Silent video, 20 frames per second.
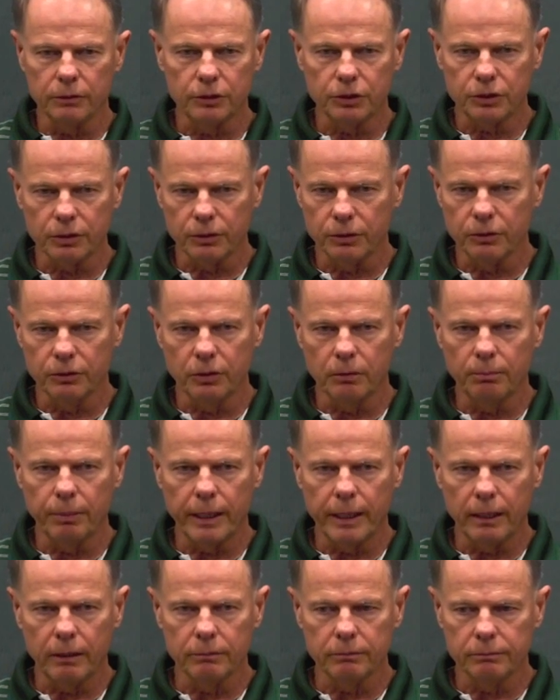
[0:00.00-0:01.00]
concerned
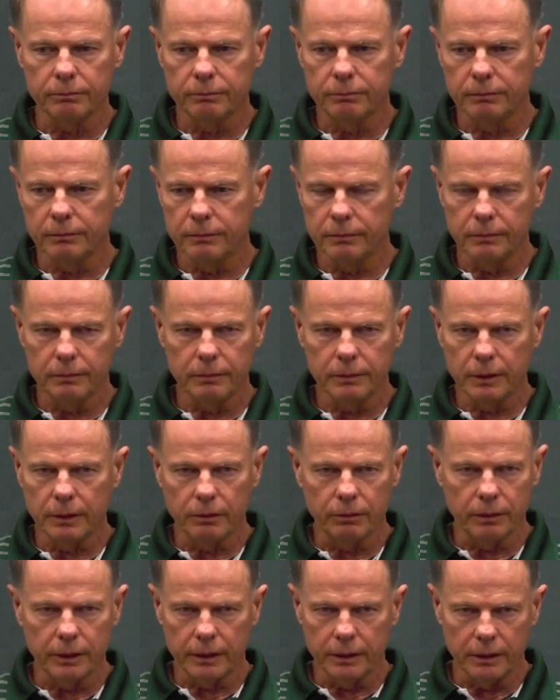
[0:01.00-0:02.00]
about,
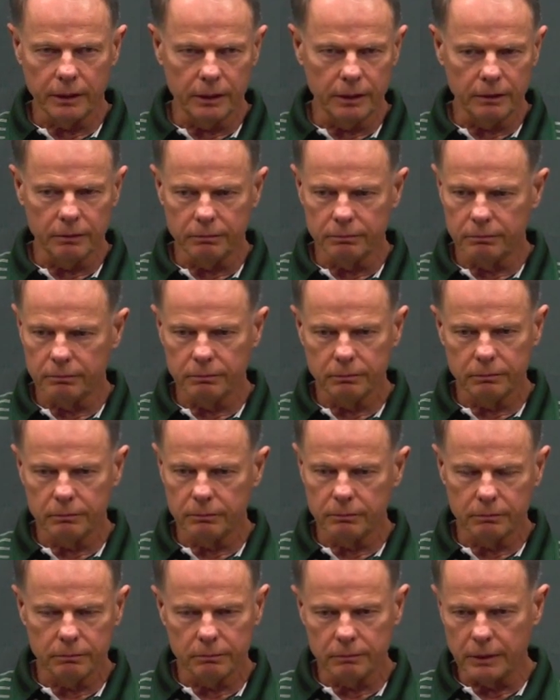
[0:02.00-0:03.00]
you know, any
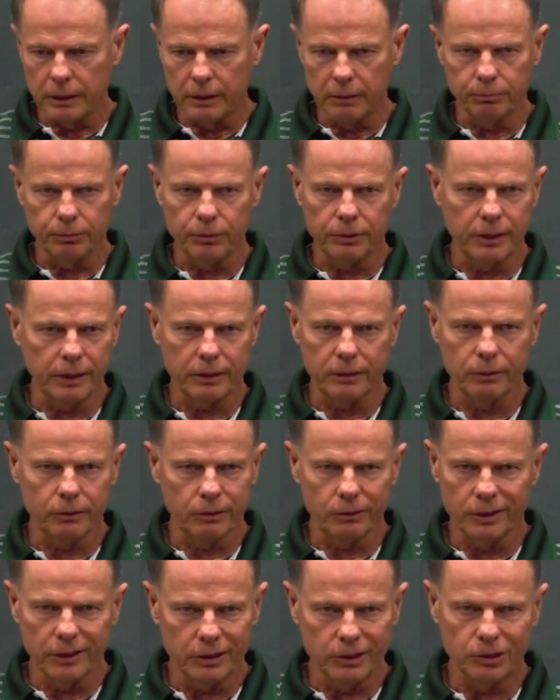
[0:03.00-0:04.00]

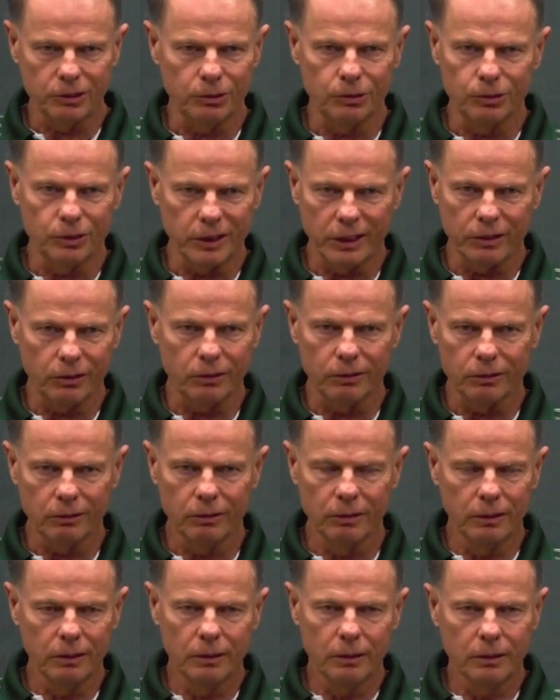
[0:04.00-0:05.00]
particular issues
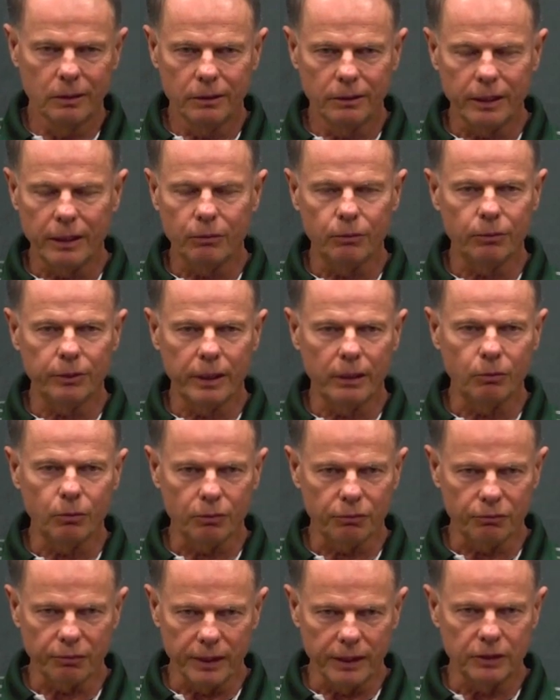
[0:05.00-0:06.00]
that
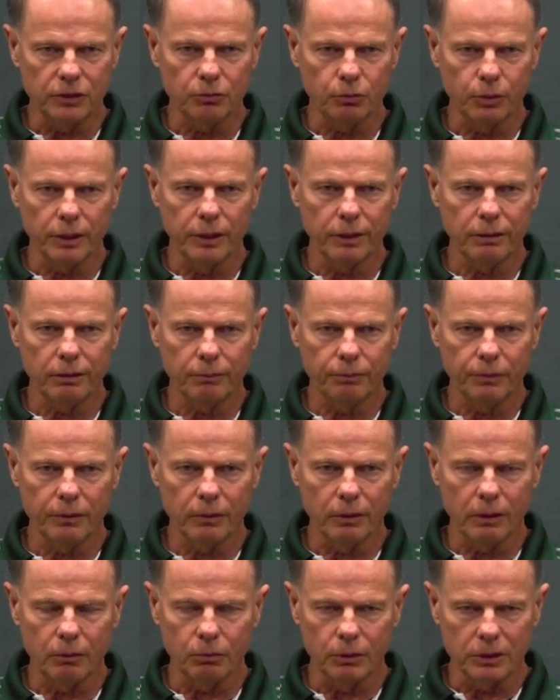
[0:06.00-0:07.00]
we're faced with.
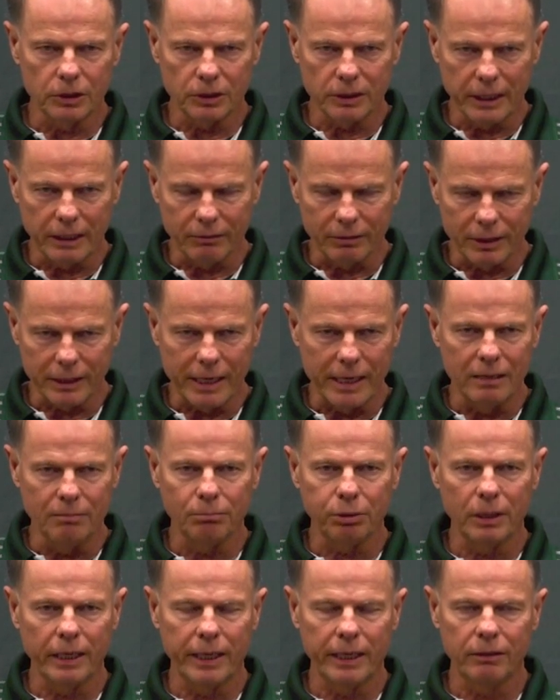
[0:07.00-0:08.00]
We just have a
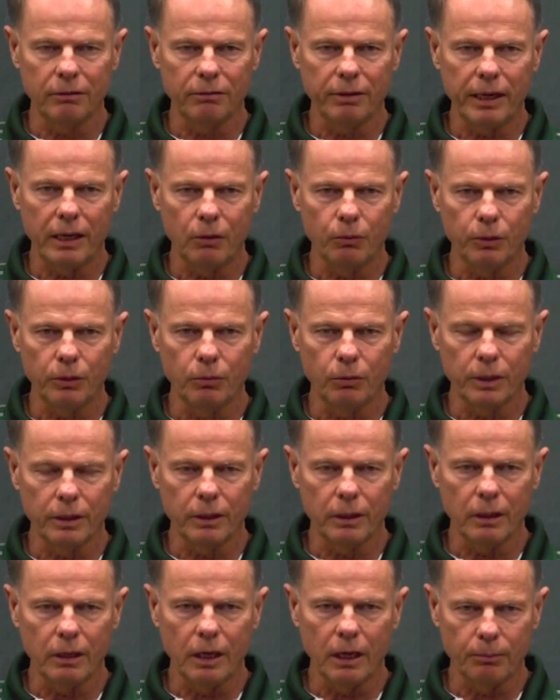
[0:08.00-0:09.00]
game plan of how we
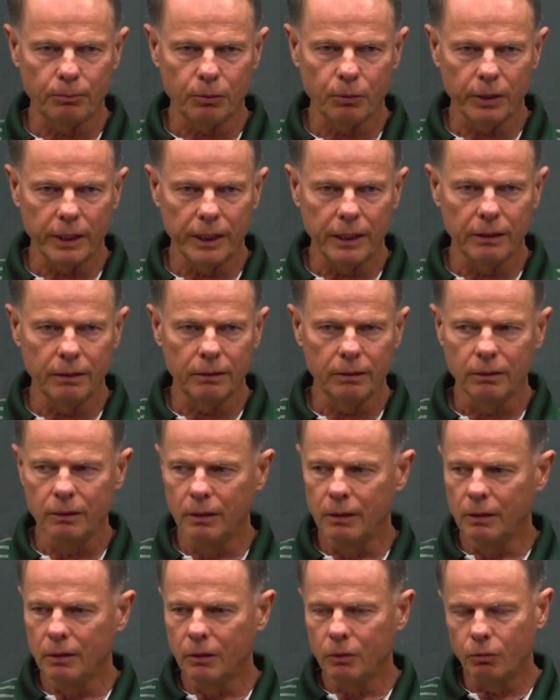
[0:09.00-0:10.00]
want to operate
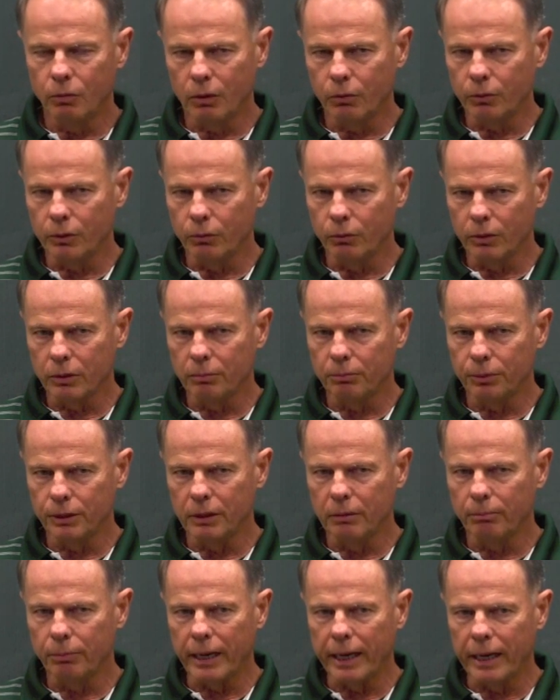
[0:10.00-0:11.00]
and what we want to
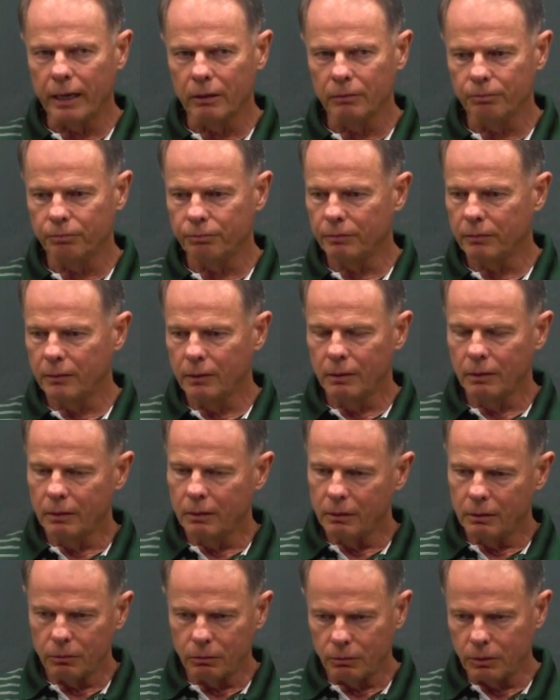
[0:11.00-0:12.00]
be about.
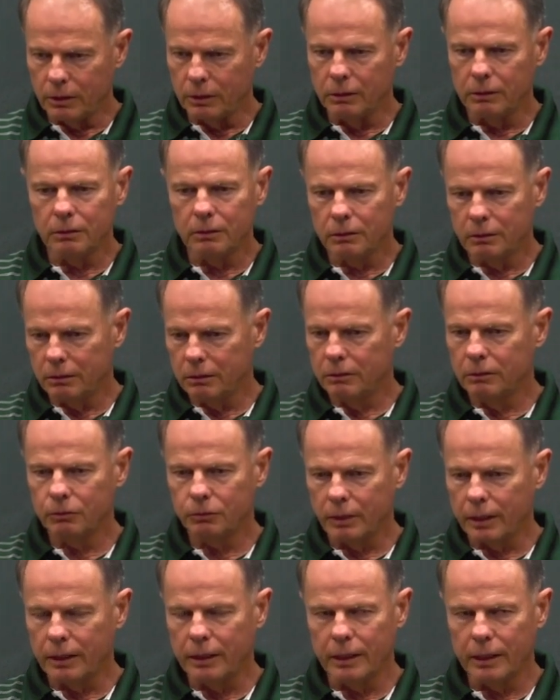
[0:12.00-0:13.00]
We
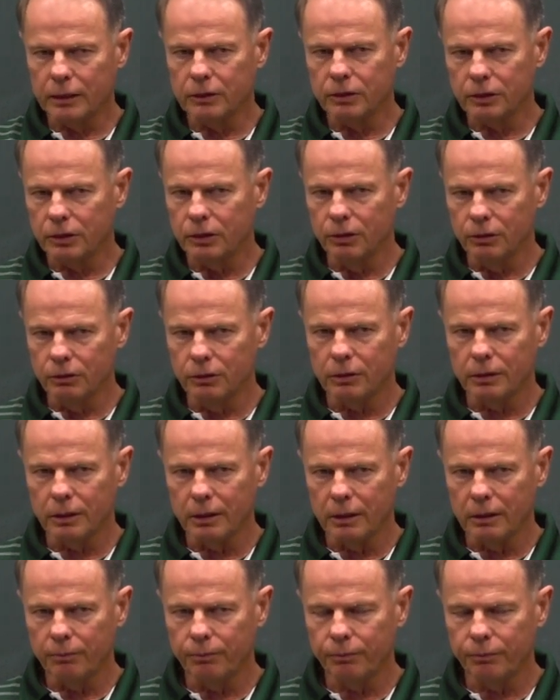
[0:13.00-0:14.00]
try to execute
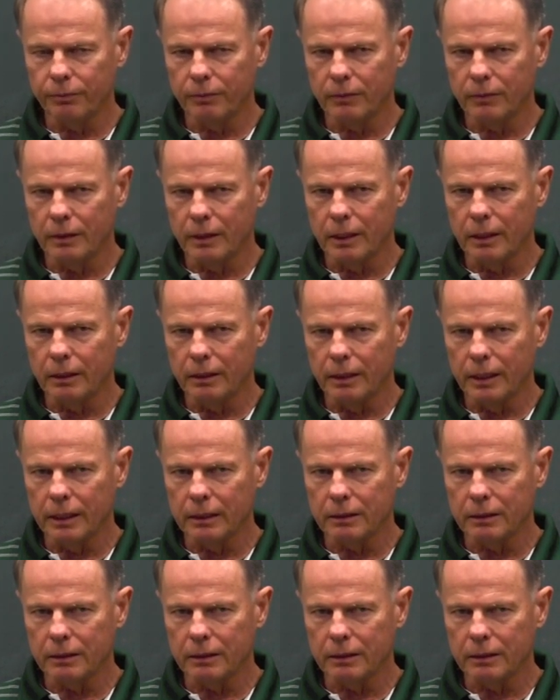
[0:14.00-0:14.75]
that